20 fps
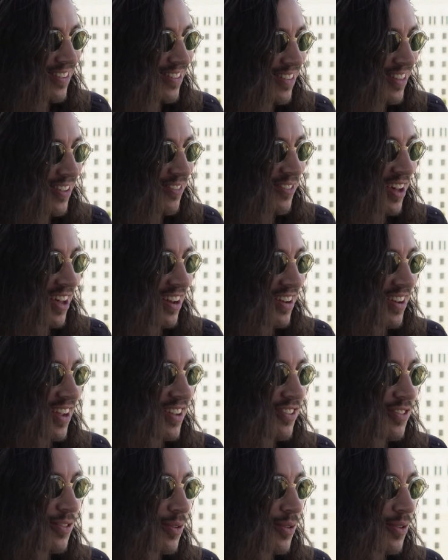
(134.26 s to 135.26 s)
that we had in high
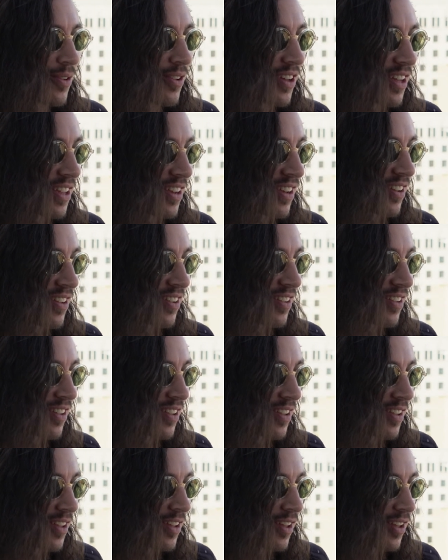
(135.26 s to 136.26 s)
school. And
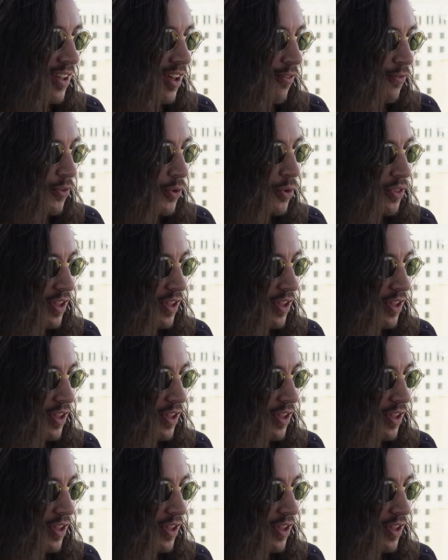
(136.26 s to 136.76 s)
a few of the